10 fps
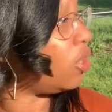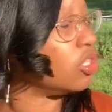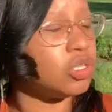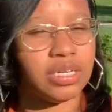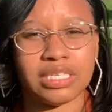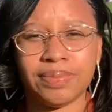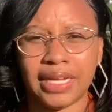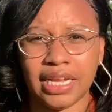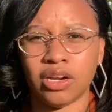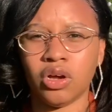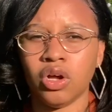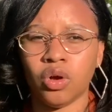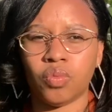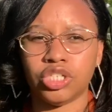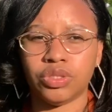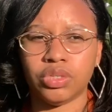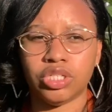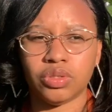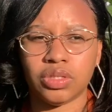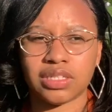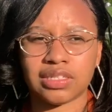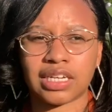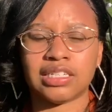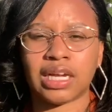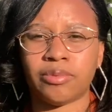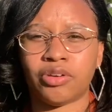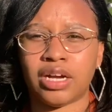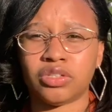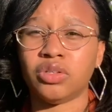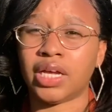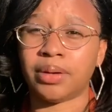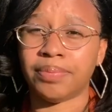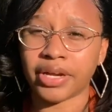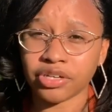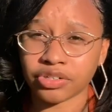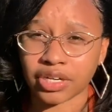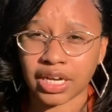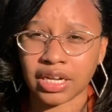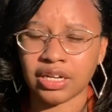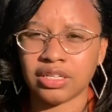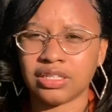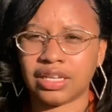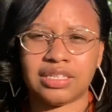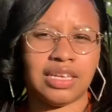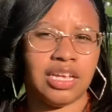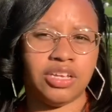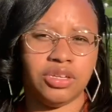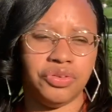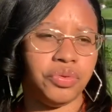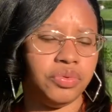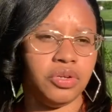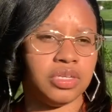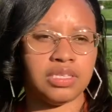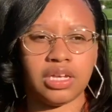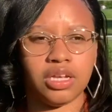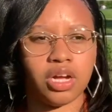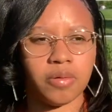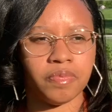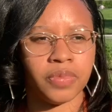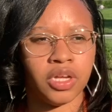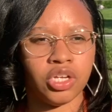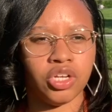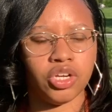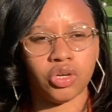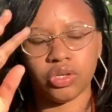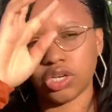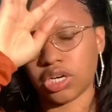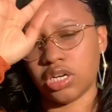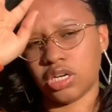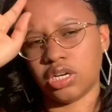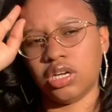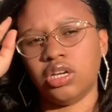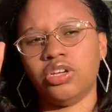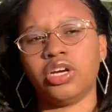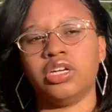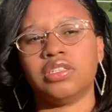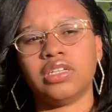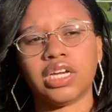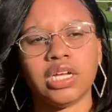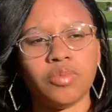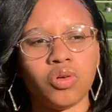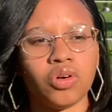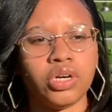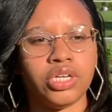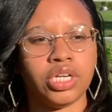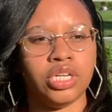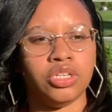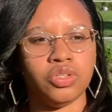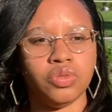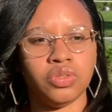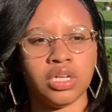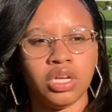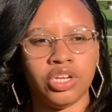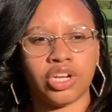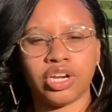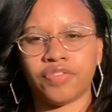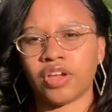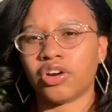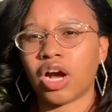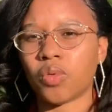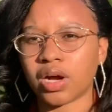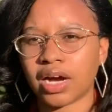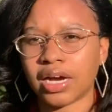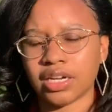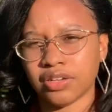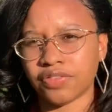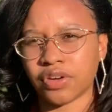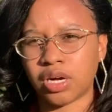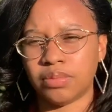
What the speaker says: also explain what you would do the second time around to get a better grade. Like say you can say you're gonna study more, you're gonna figure out what kind of